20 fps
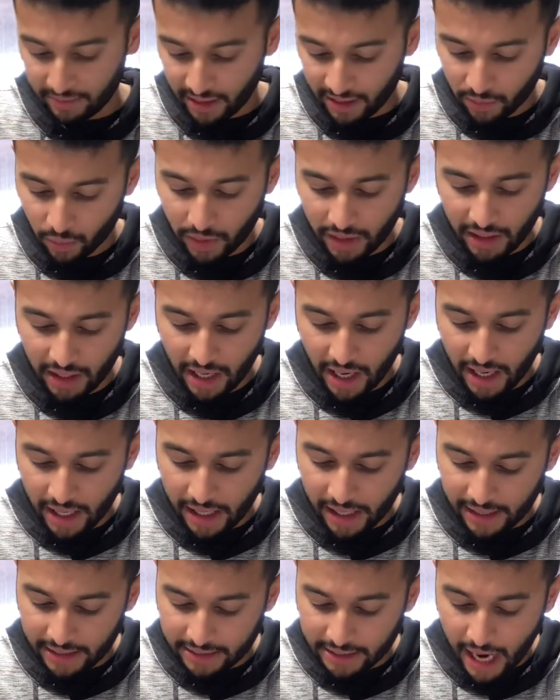then we
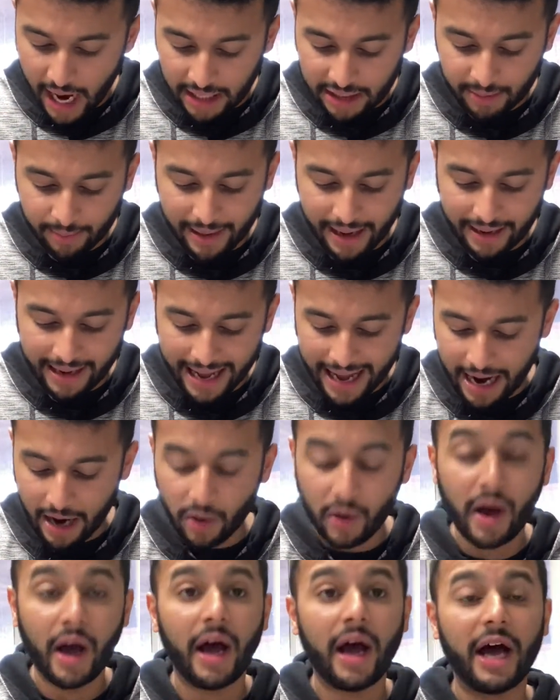uh, talked about
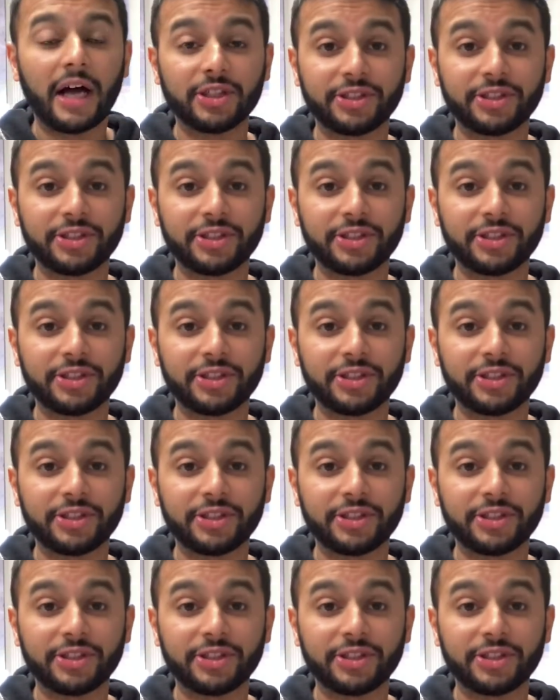how uh,